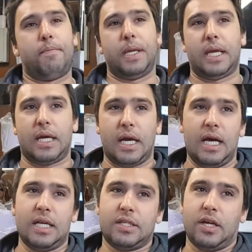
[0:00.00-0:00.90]

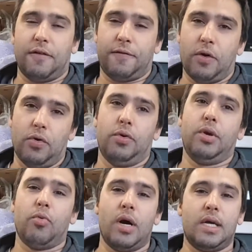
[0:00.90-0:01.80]
because of who
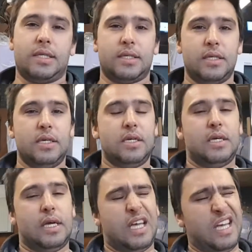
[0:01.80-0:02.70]
he was.
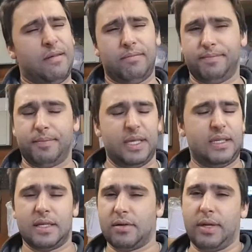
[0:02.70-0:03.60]
But it
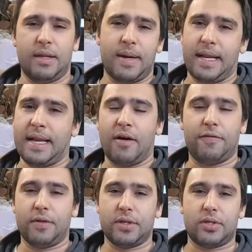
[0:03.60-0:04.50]
doesn't really matter now
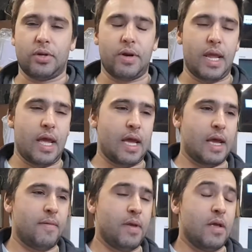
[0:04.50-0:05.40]
for the story,
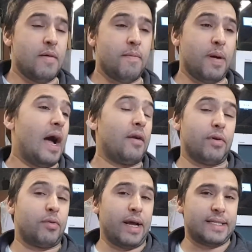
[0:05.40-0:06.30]
but I
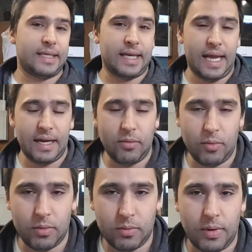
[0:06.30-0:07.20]
regretted it. And
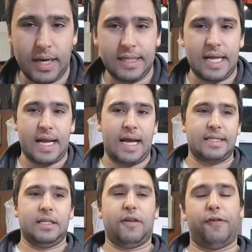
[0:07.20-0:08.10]
what is that,
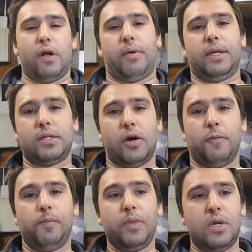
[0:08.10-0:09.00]
guys? It's the following. So